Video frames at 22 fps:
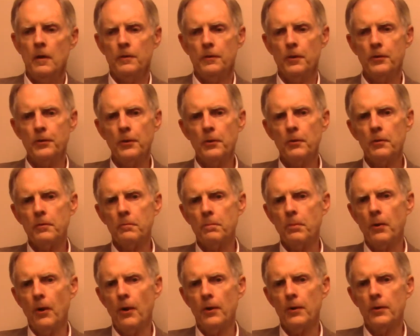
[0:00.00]
The
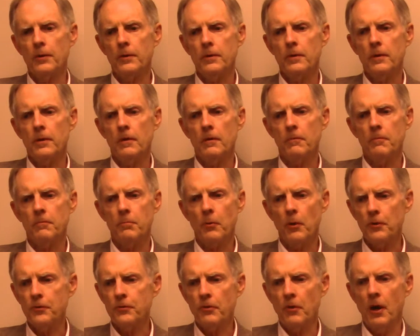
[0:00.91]
third part of
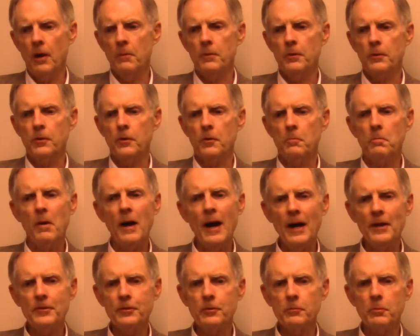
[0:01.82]
birth trauma could
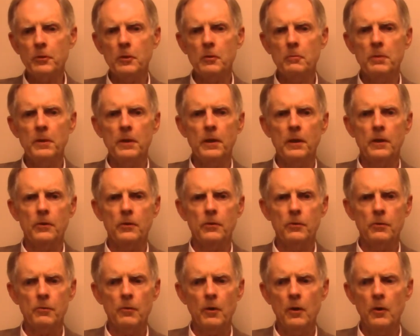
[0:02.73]
possibly be in
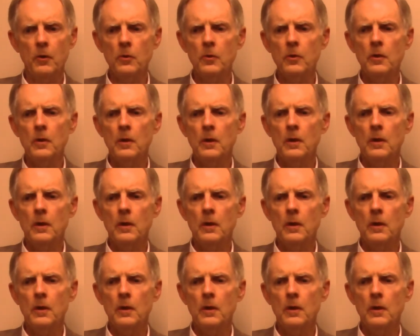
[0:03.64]
utero.